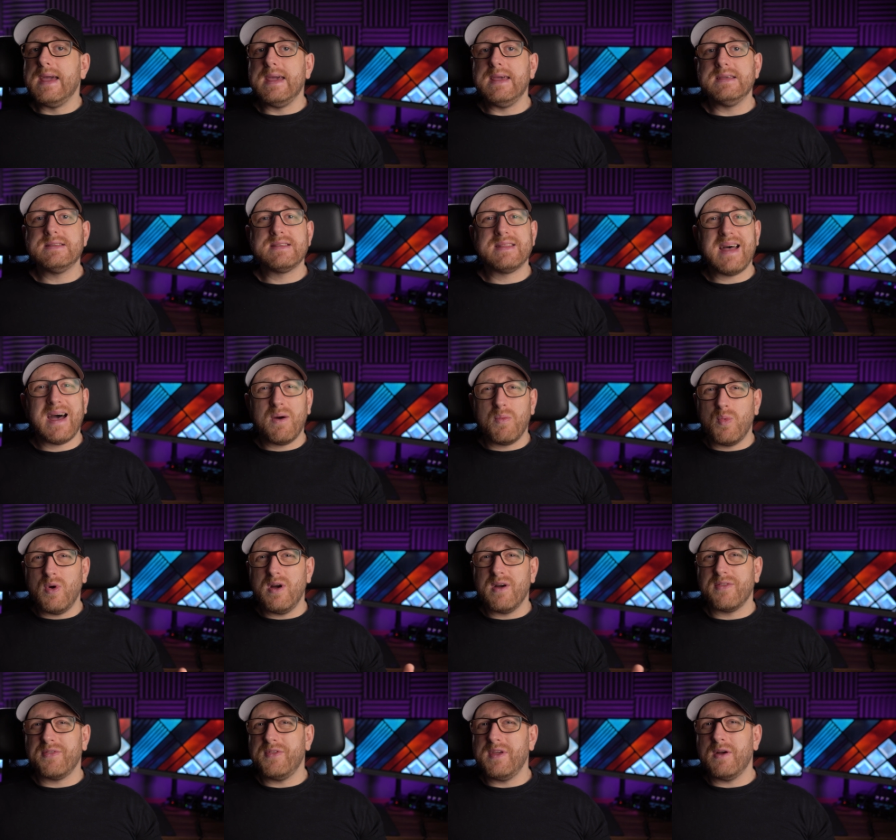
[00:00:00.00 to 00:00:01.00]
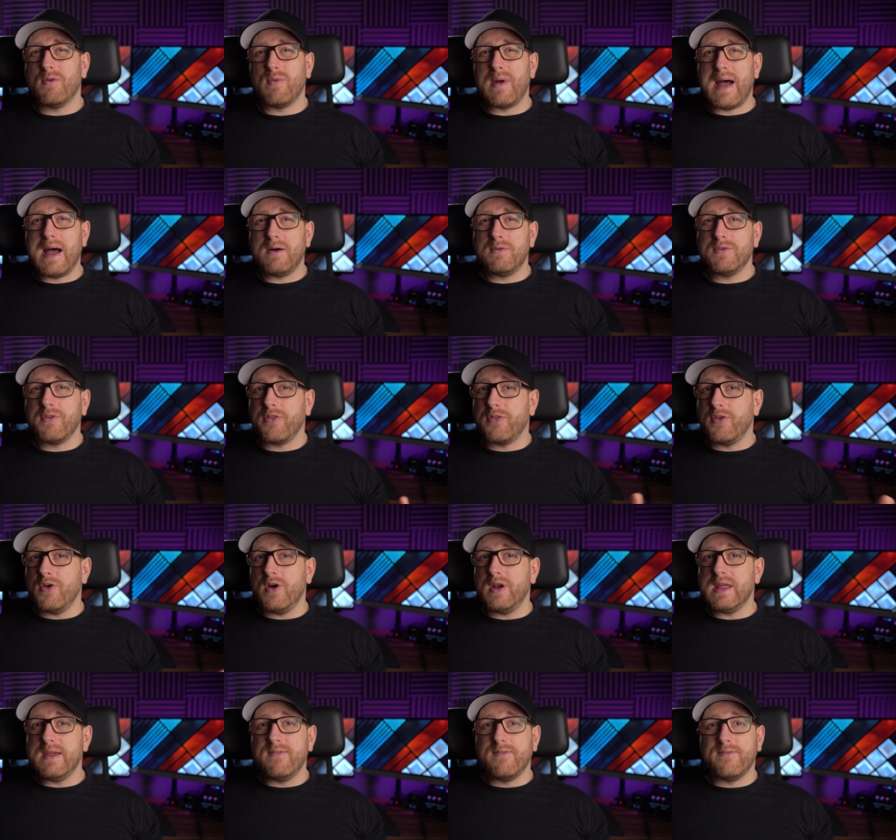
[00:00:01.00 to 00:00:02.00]
is that worth the around
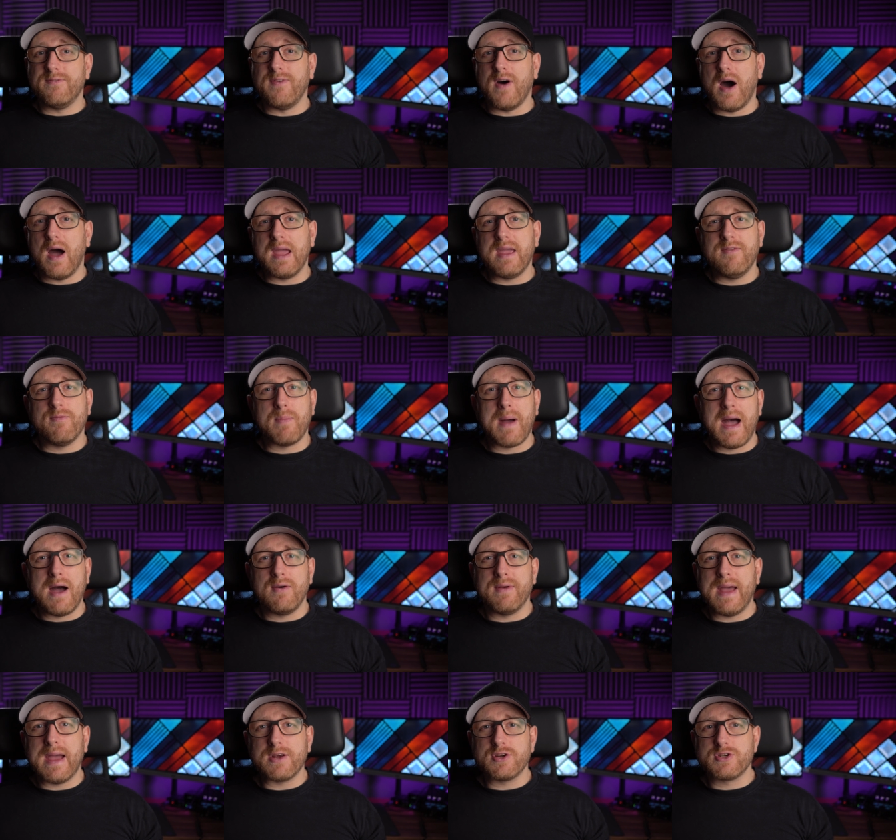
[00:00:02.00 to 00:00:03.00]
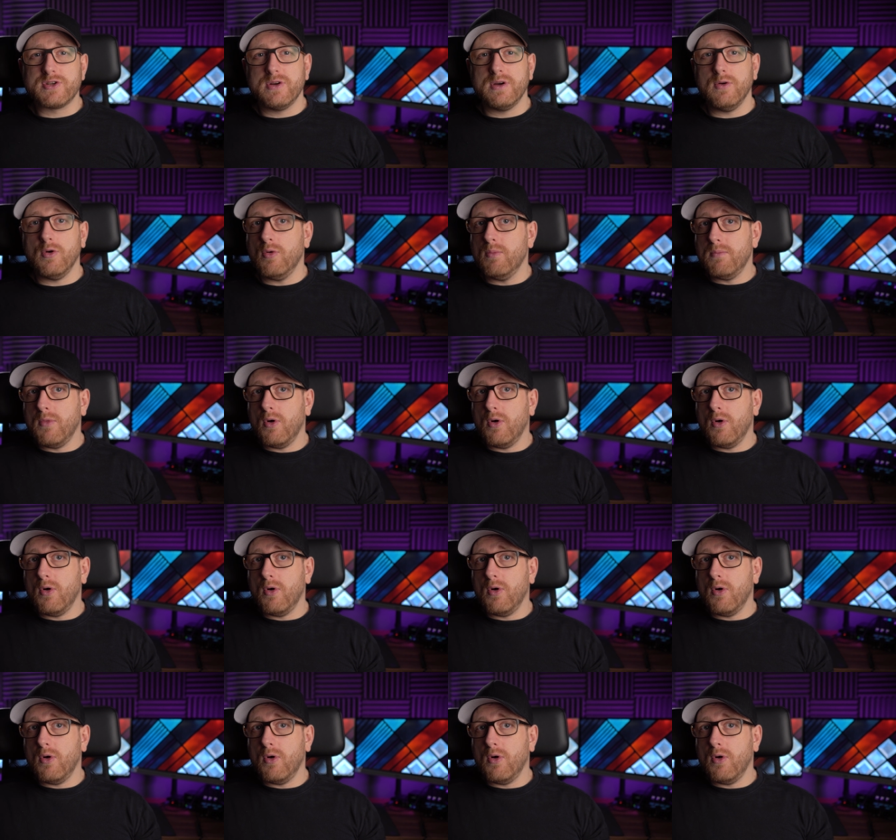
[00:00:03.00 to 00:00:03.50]
£35 extra or